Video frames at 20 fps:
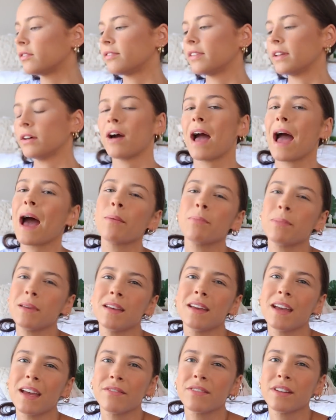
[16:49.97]
feel
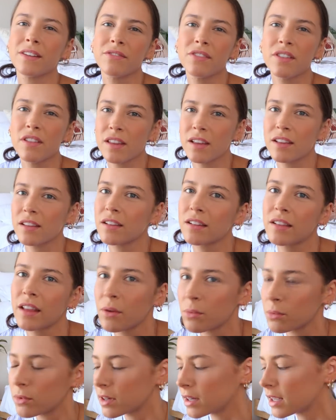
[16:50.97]
happy even if you think that
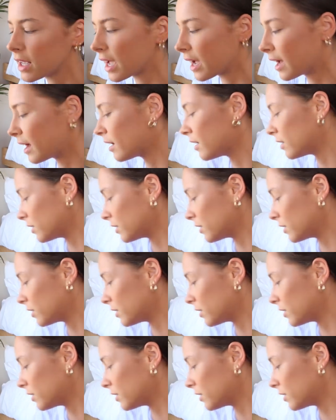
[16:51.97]
they wouldn't care